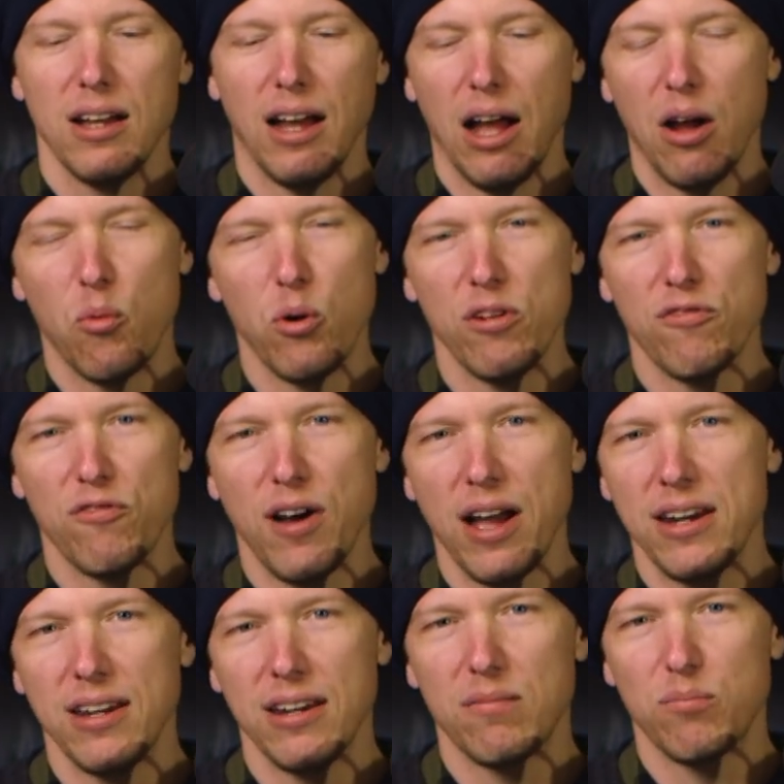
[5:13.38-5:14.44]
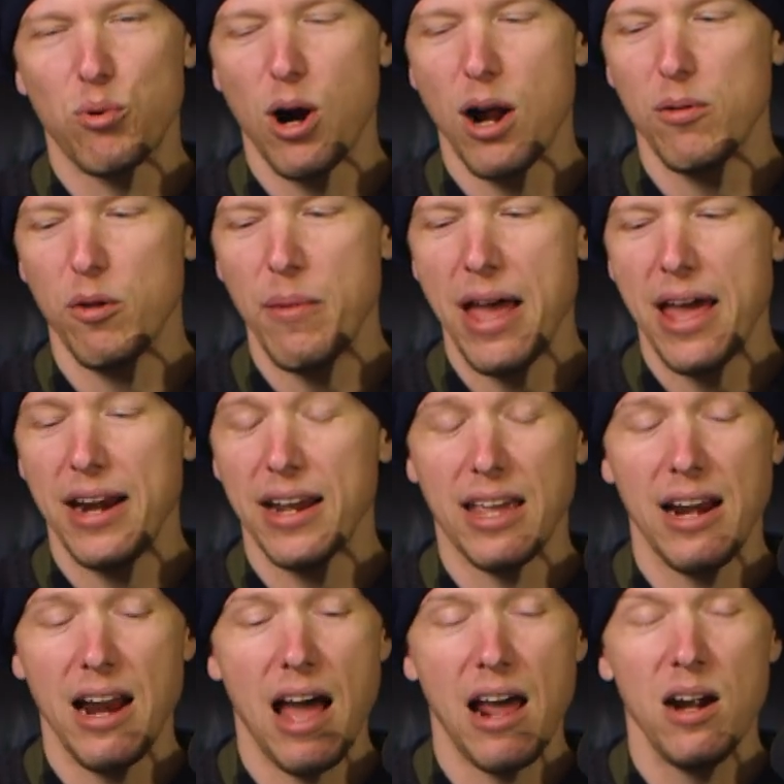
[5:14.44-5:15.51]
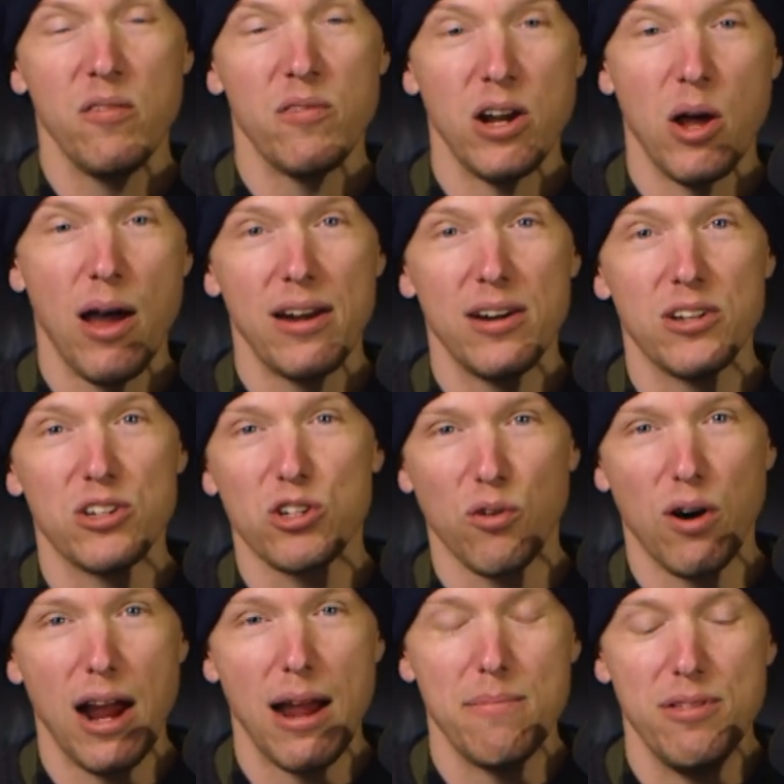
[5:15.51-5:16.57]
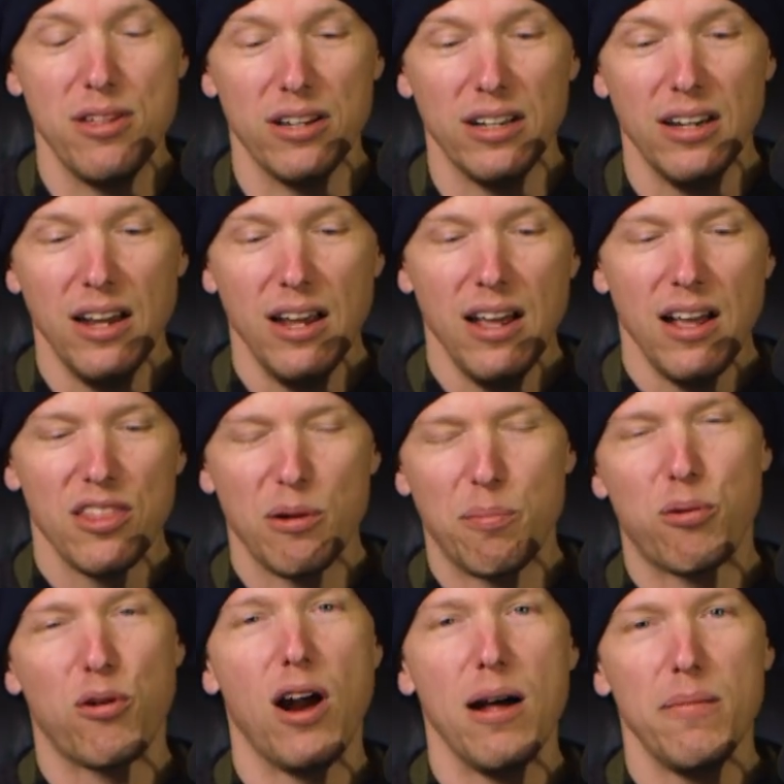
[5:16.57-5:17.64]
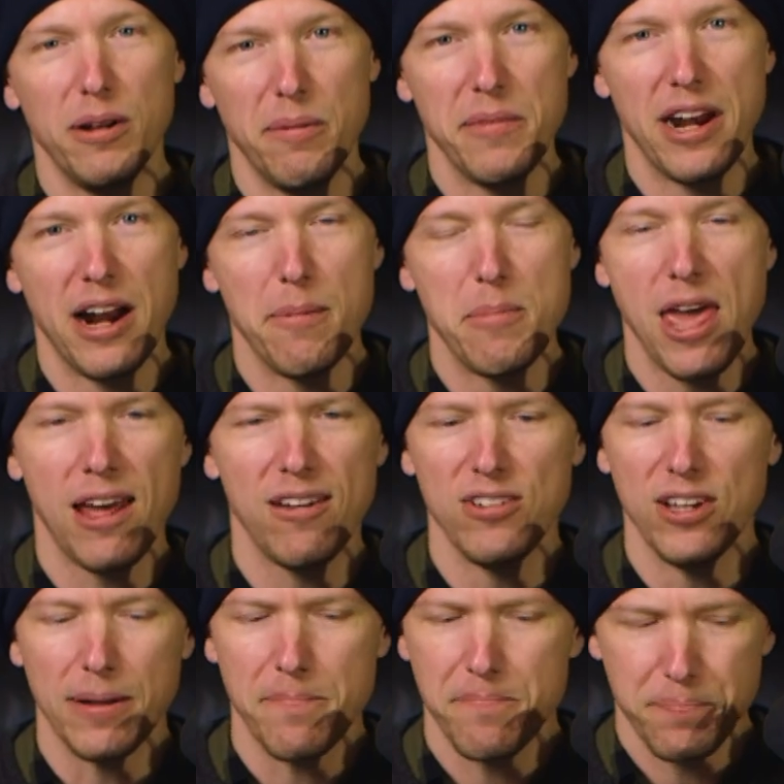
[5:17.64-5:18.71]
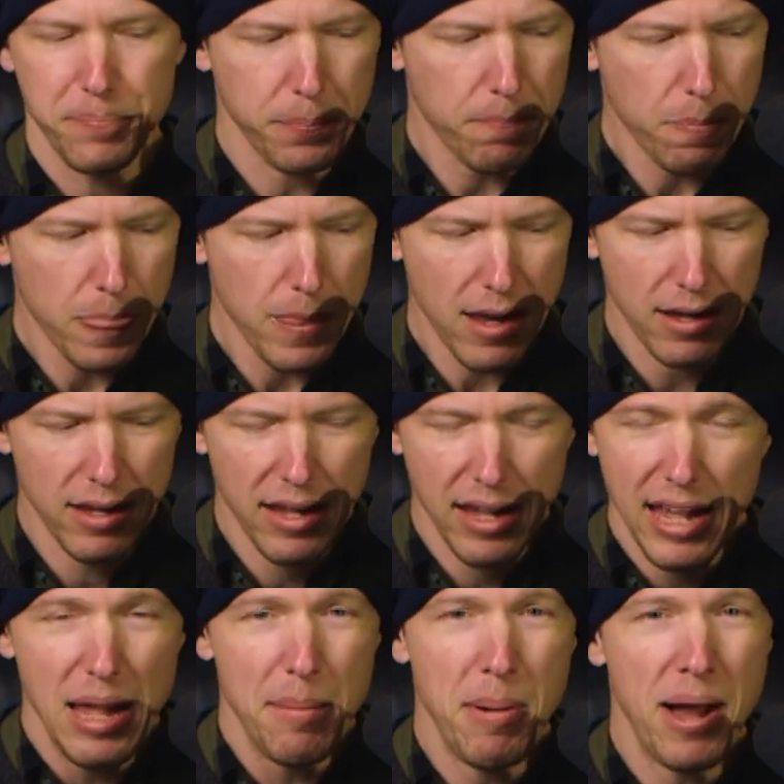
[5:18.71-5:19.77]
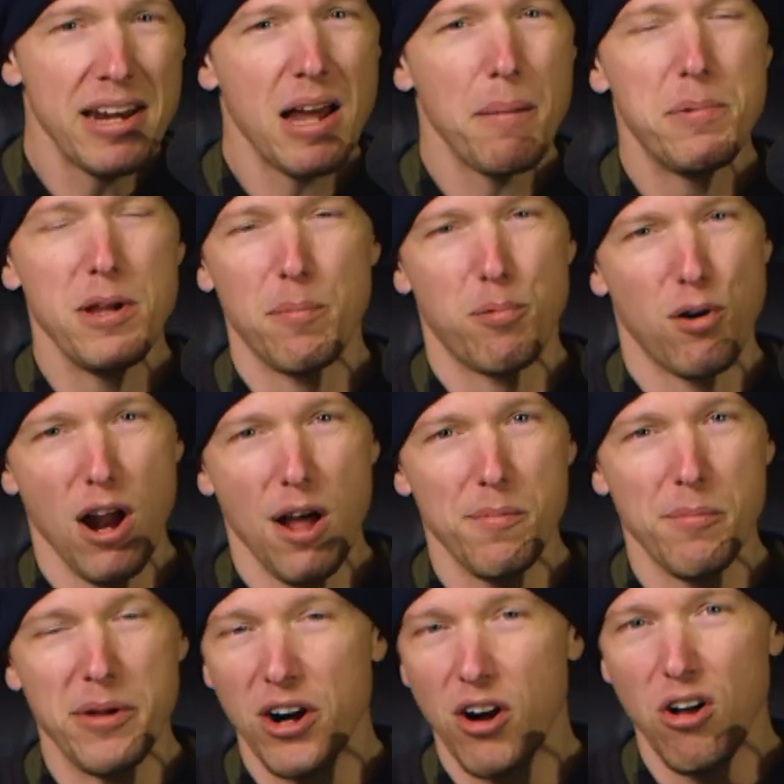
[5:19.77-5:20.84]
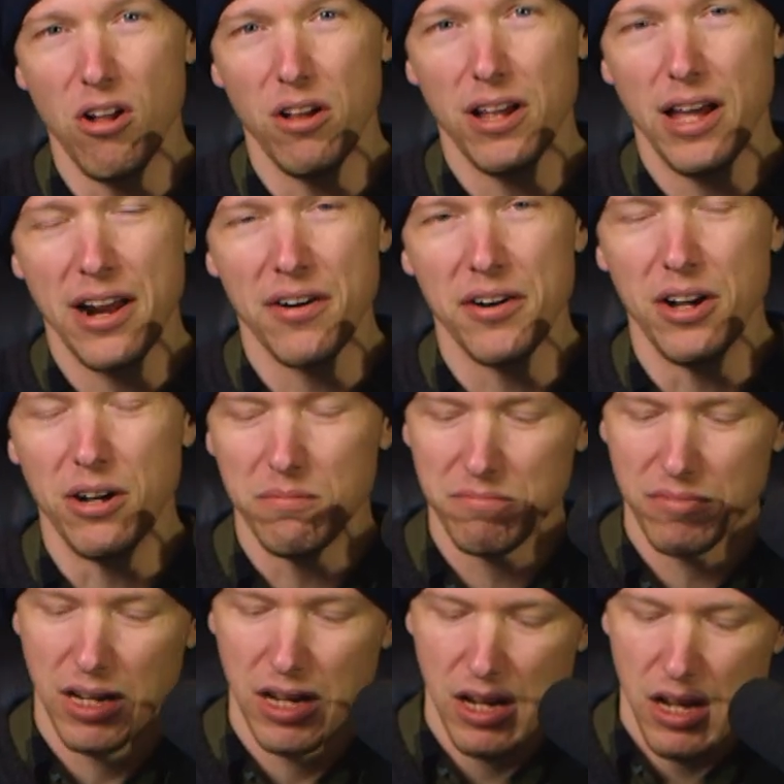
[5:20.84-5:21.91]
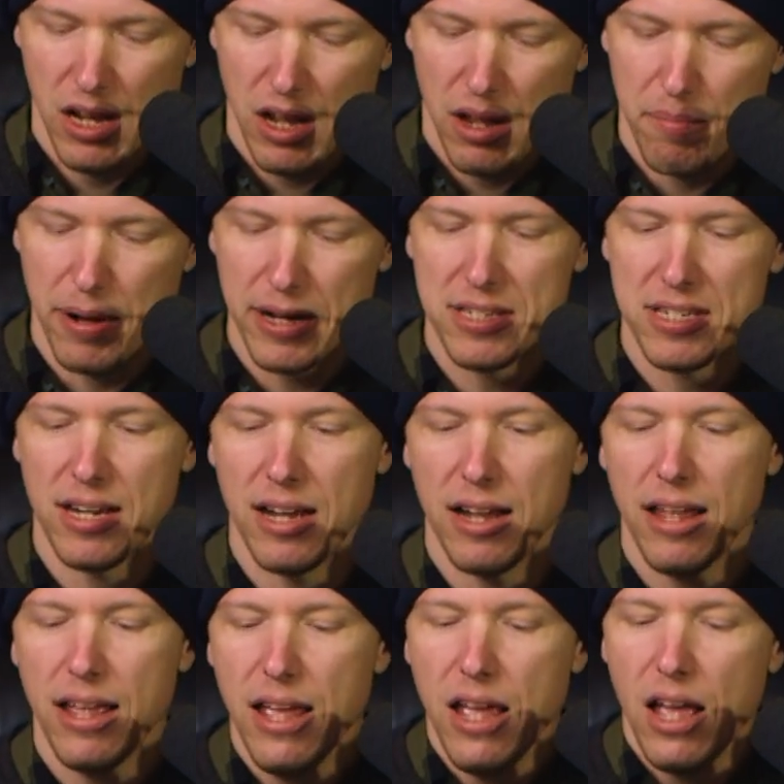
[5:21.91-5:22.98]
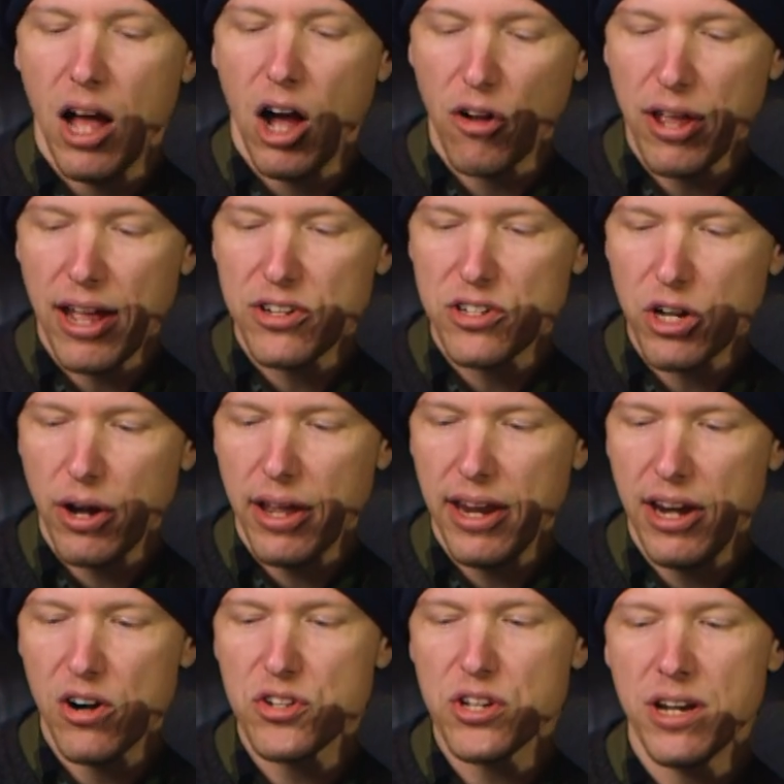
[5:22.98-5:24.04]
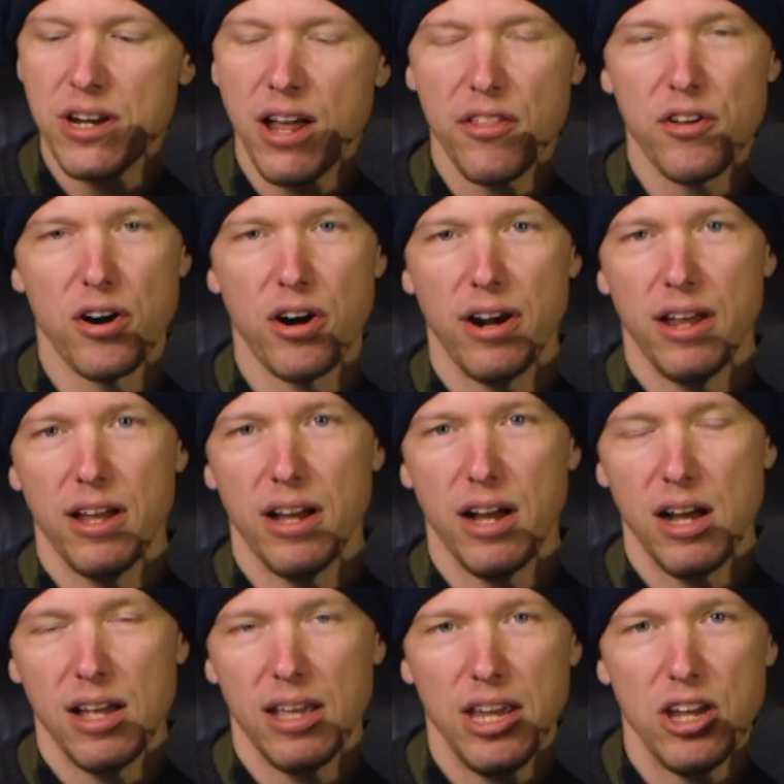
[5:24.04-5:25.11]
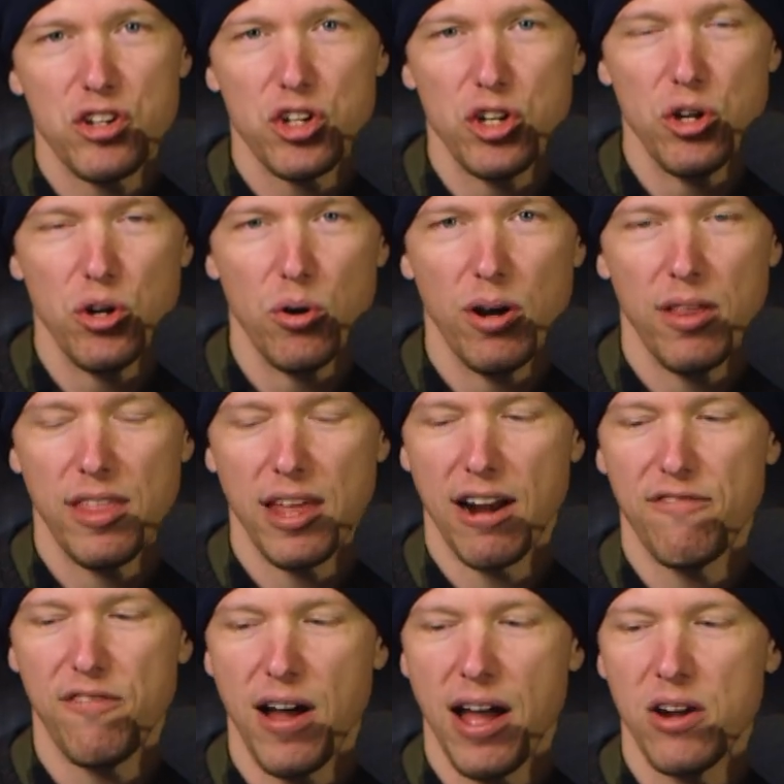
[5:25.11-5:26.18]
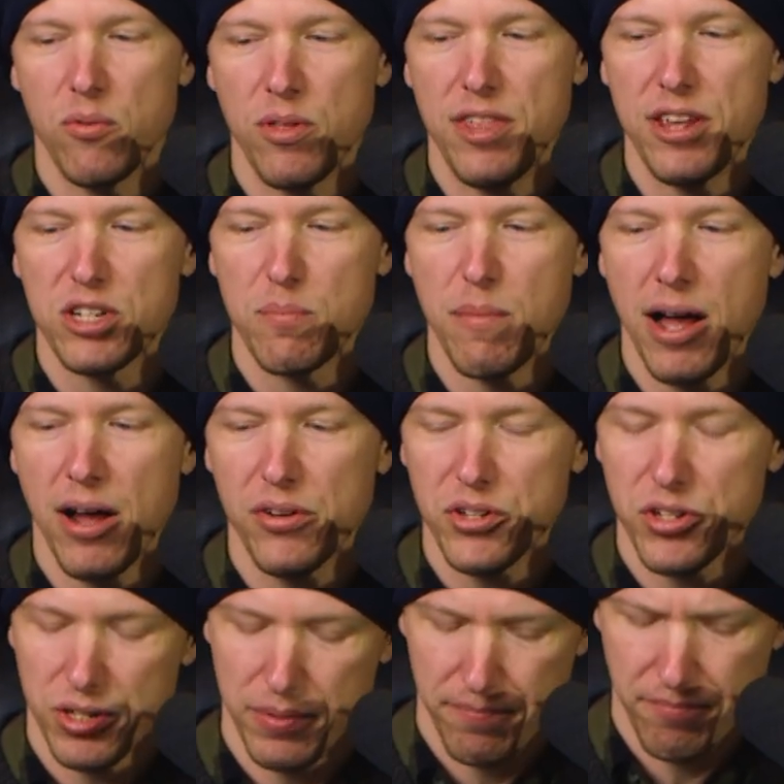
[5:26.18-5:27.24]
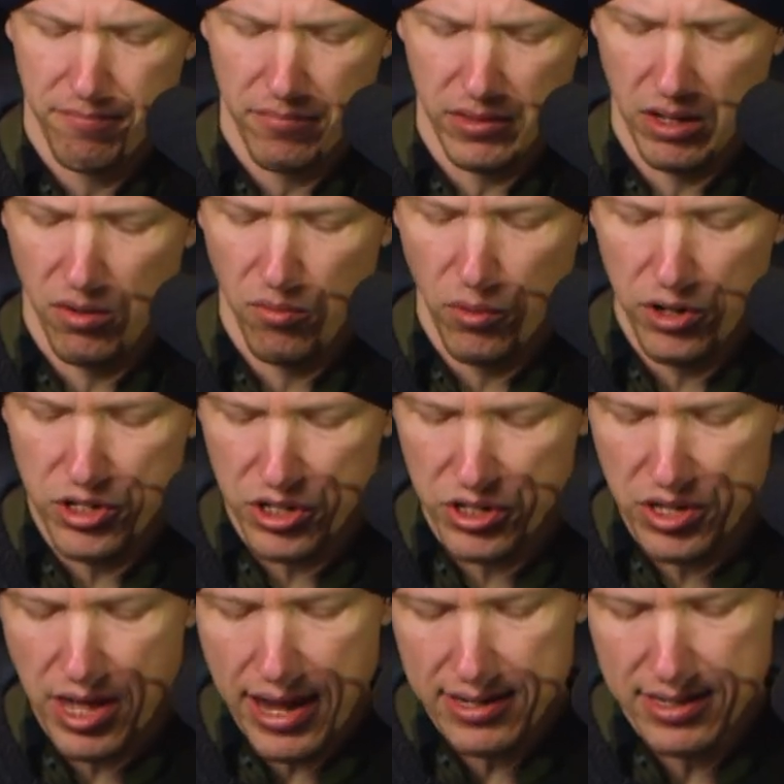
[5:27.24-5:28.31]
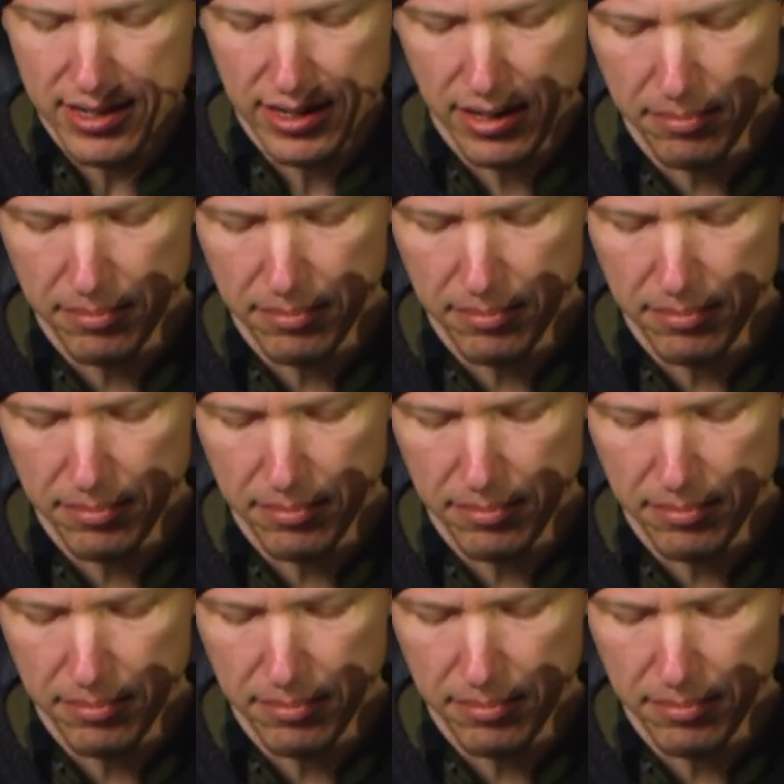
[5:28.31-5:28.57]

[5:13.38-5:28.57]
I wouldn't find it problematic. And I don't even know how to describe the problem that I'm having. It might not be a problem at all. I don't know. But, okay, so here's another issue that I find with this mouse, which is that